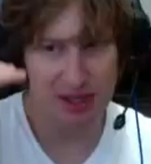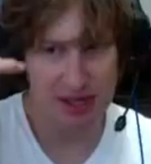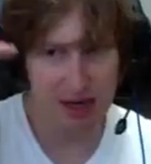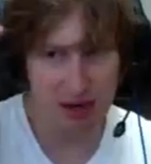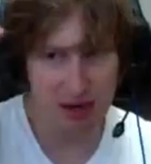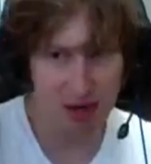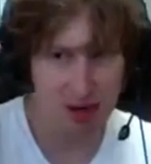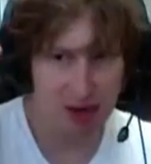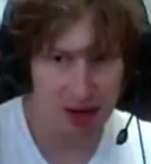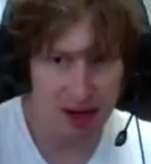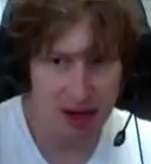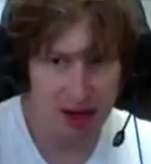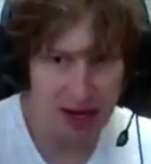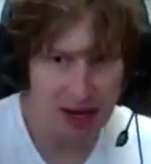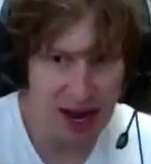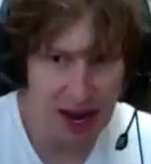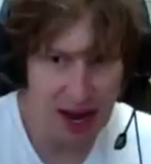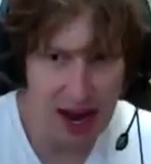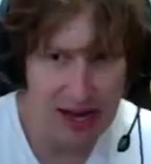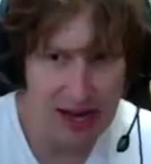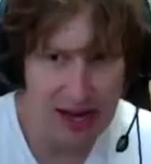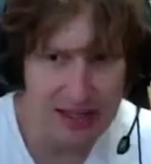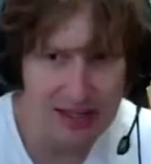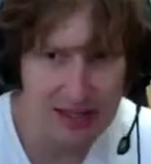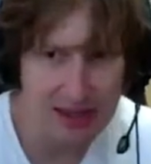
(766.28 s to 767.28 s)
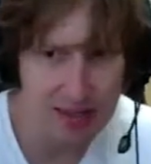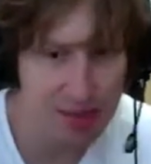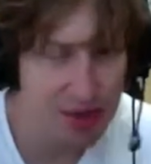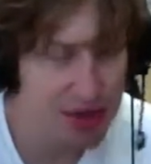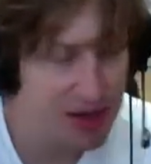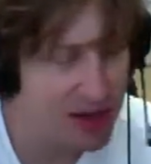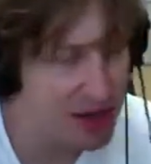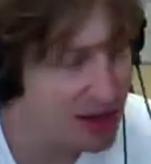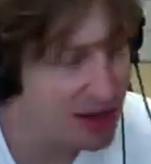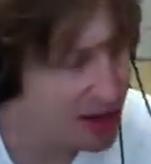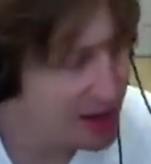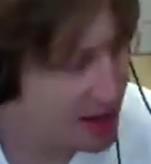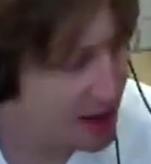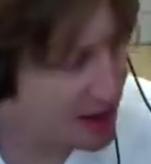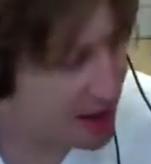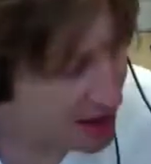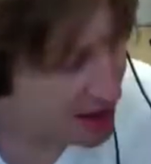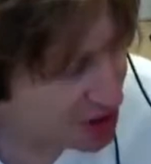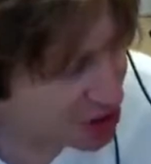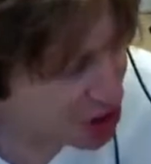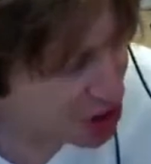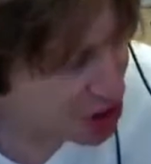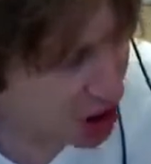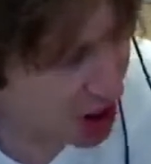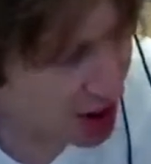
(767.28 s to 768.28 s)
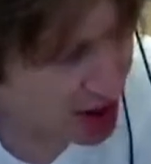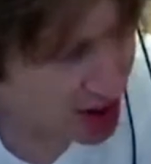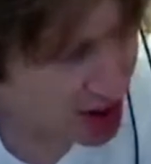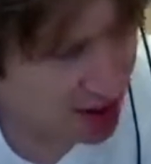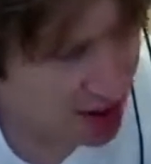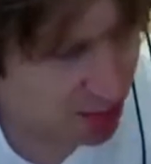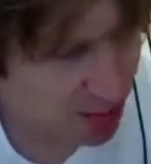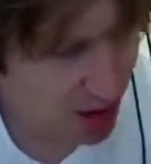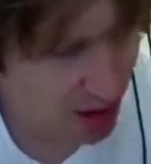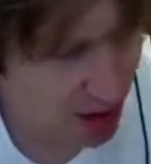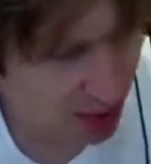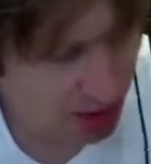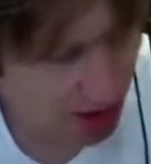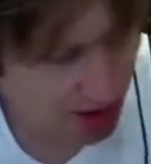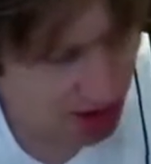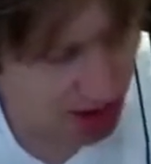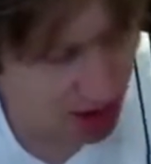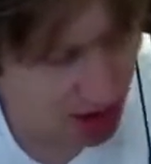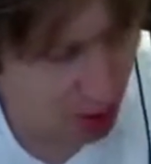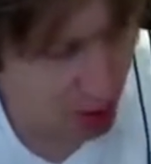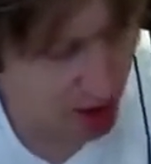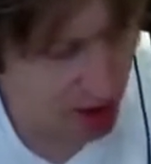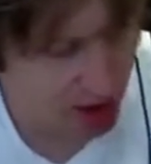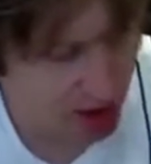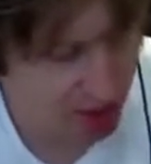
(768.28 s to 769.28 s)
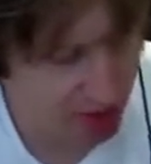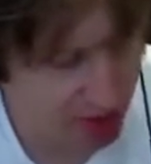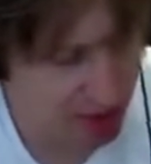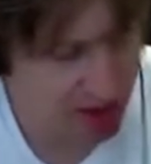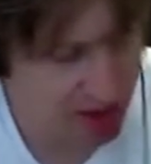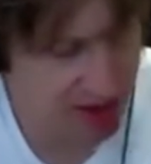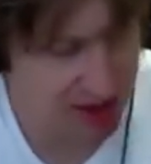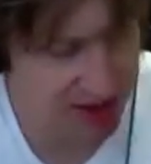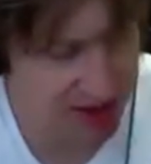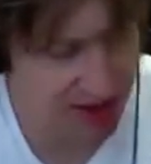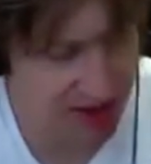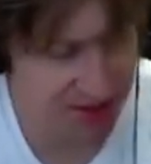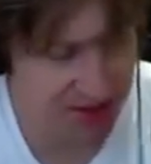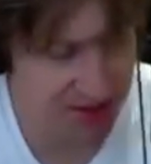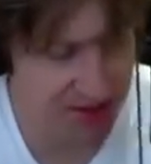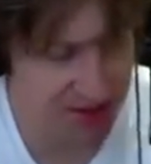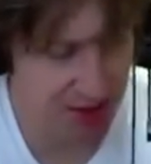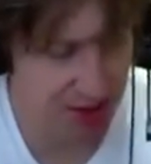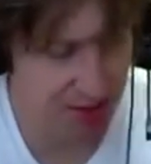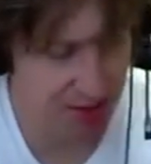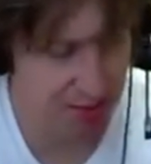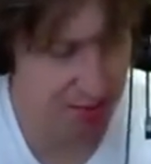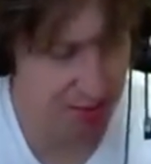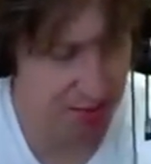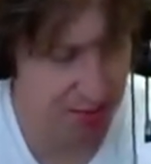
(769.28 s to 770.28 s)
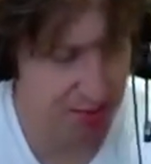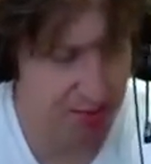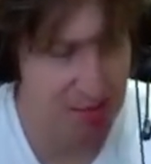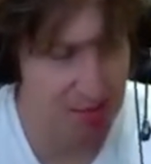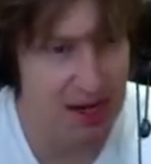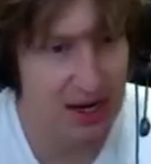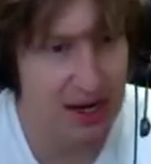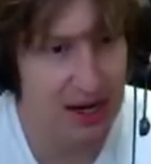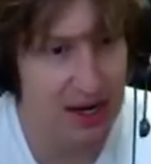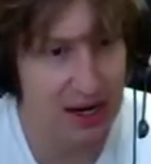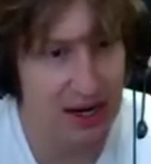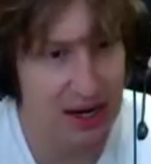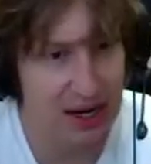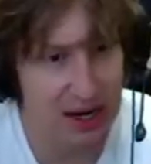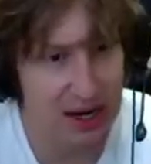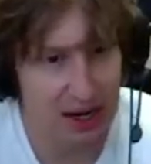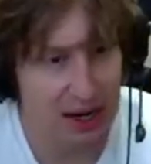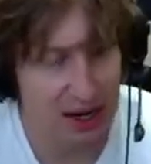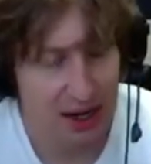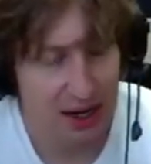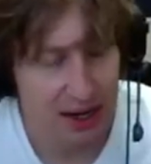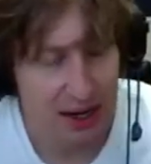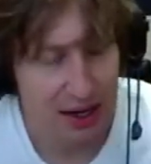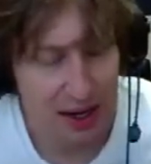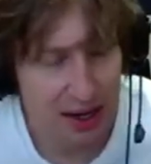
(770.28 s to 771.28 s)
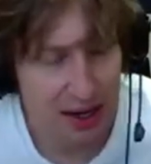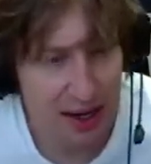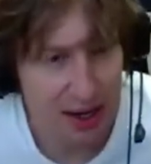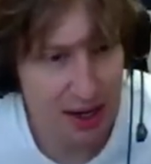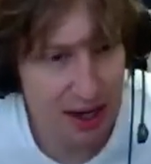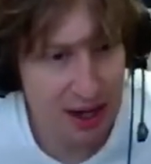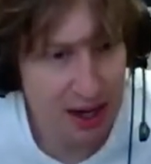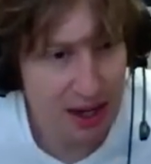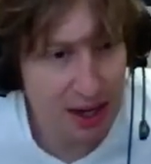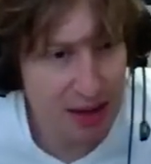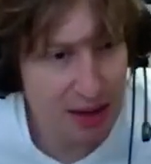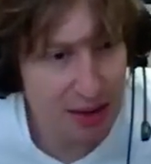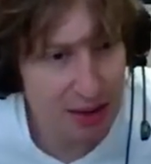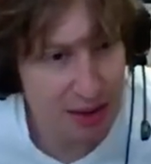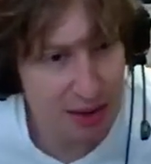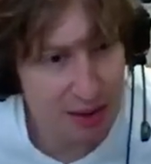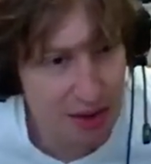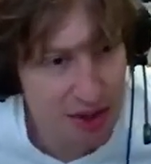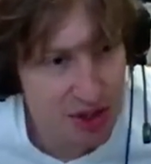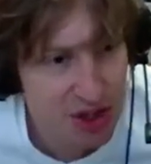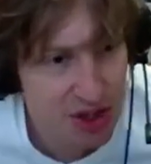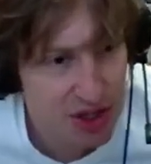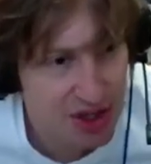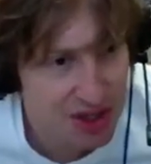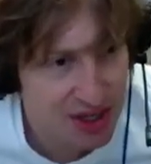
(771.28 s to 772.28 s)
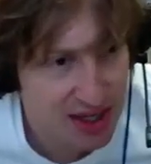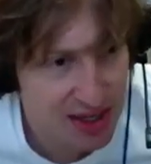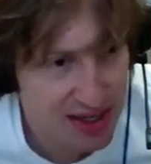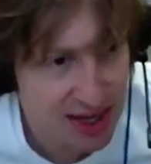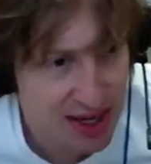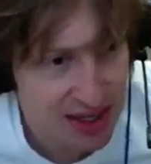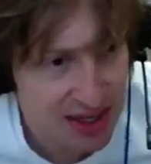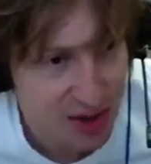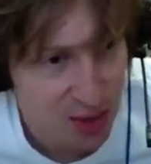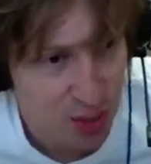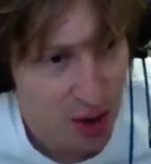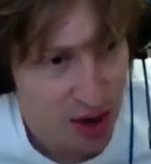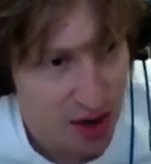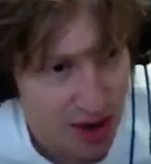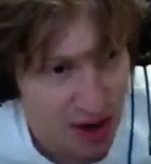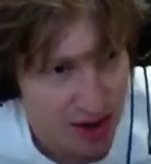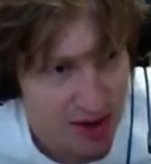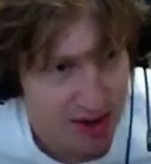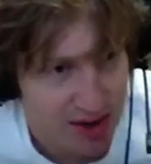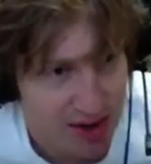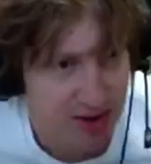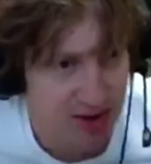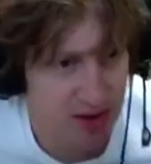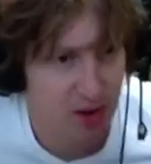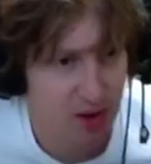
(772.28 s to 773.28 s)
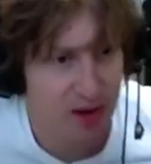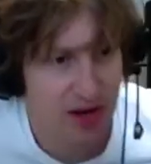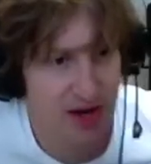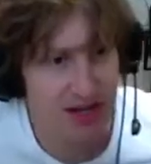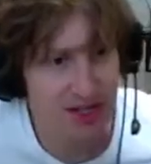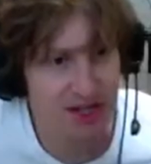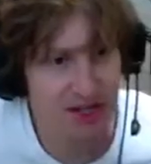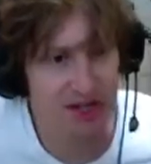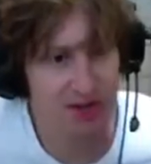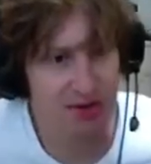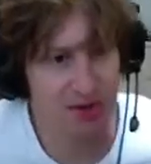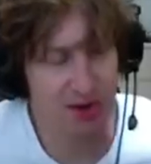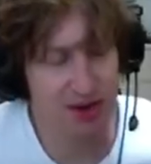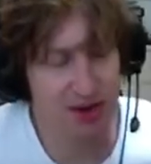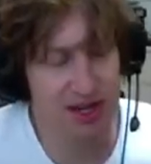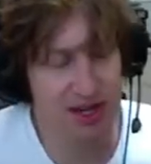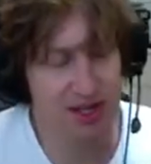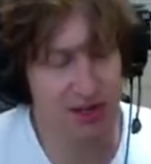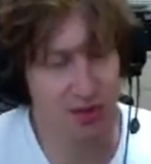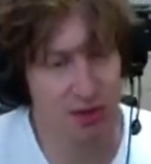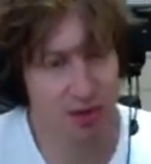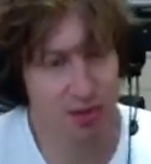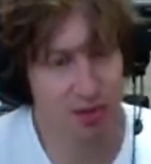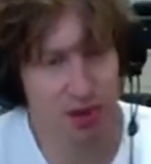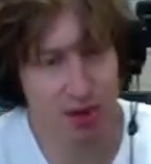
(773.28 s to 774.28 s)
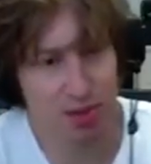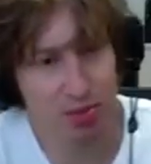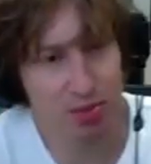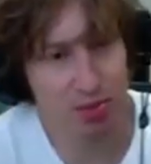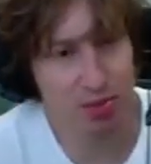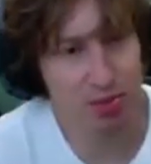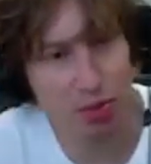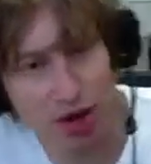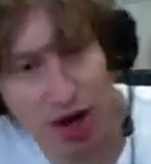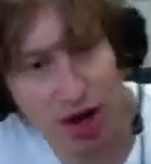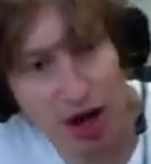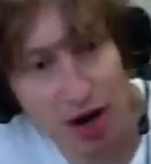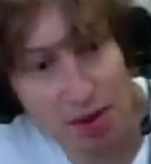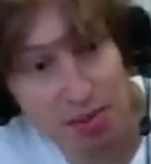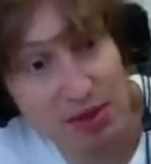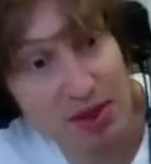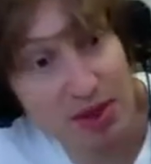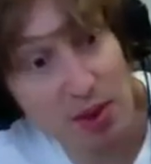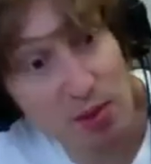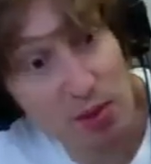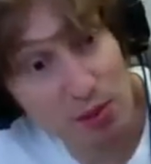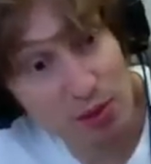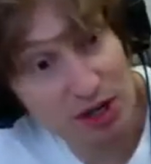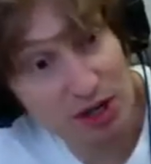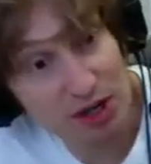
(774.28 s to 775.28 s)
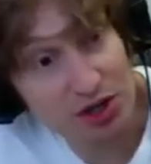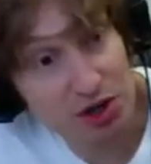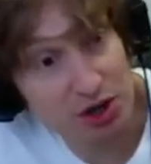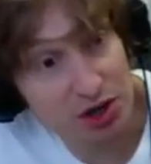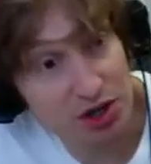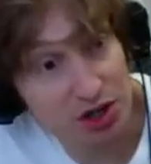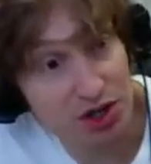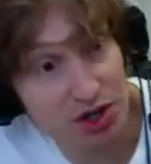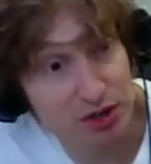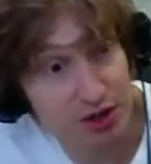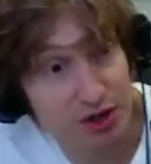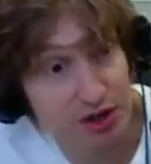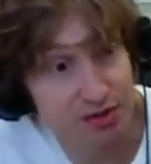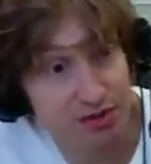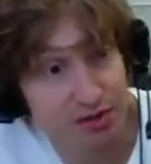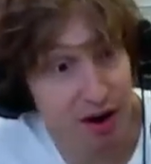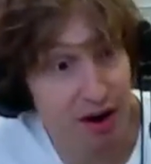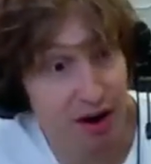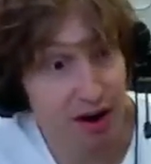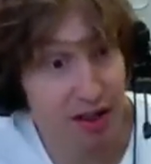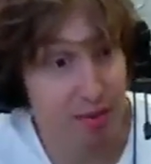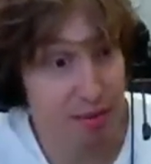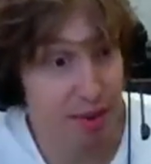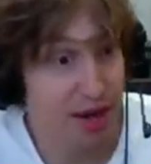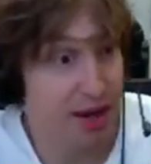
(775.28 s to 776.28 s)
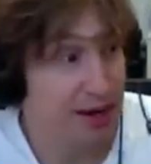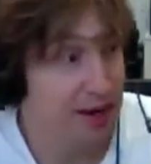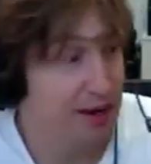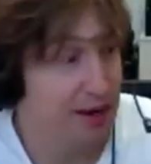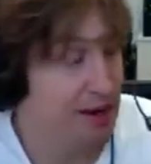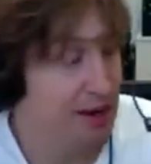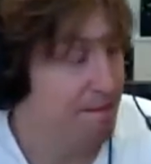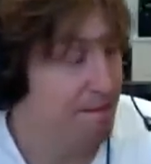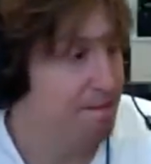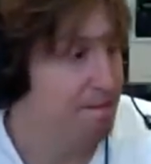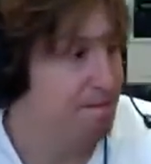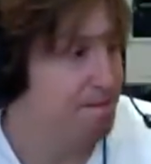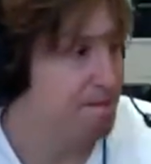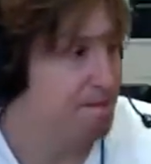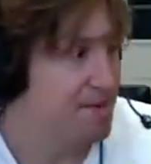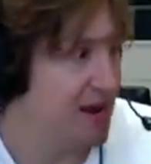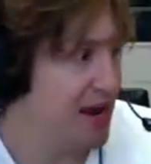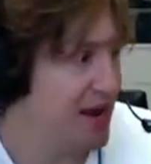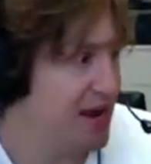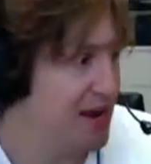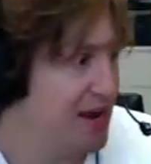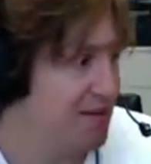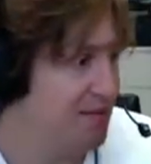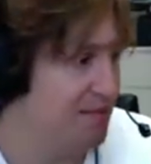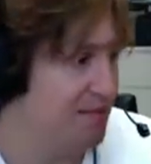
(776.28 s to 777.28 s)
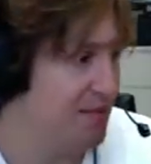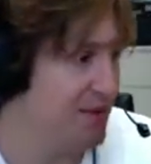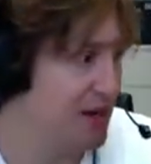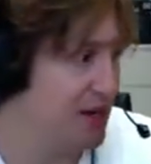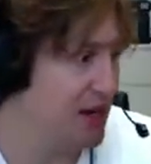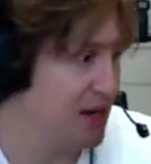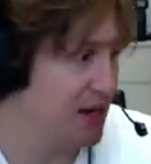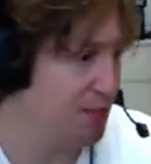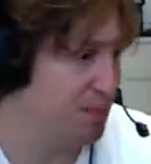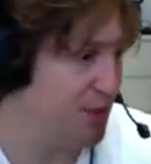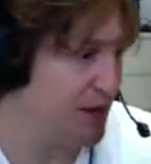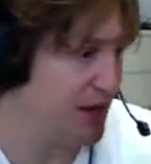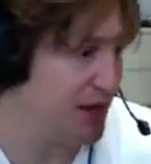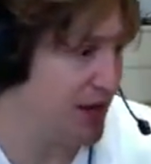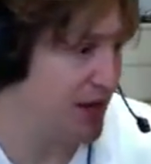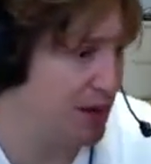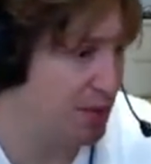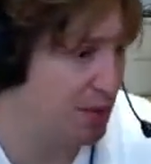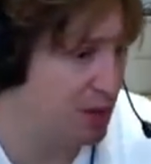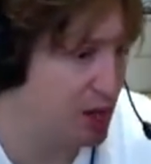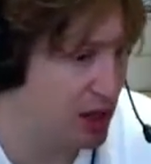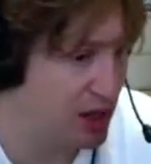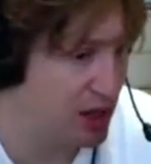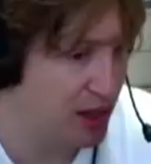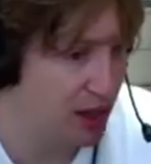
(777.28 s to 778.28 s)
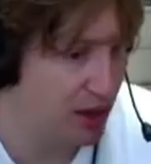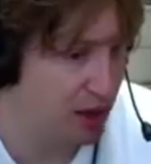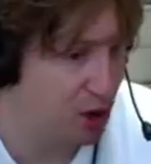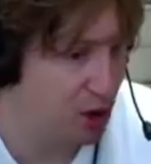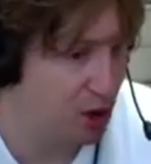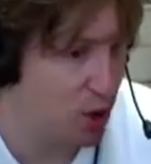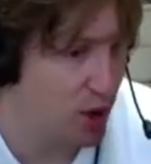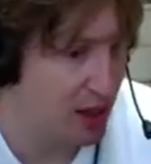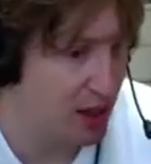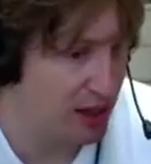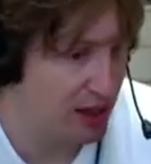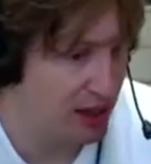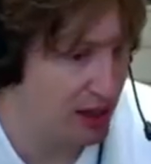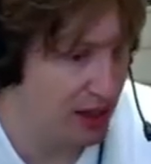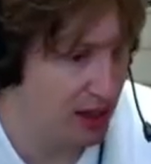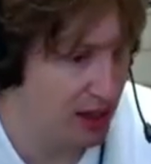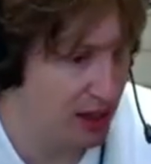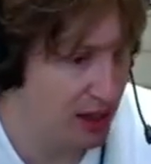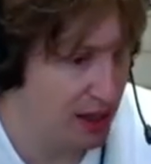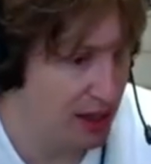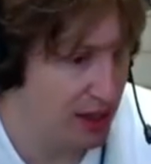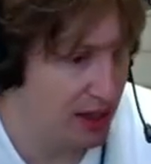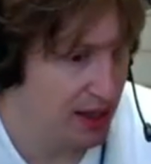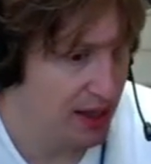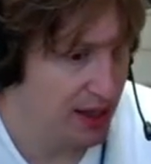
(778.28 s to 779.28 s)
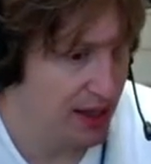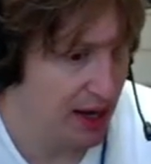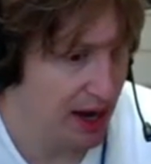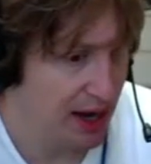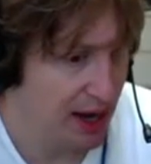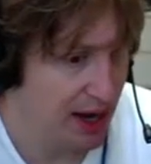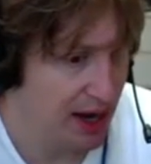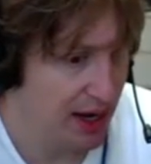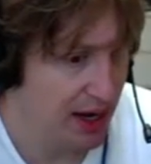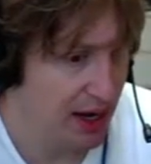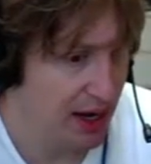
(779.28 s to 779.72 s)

like, oh, it has to be shot in the public square because of some meaning. It was just like, that's where the locations were and that's where the people were. But then when we started shooting Nirvana, the band, it became clear quickly that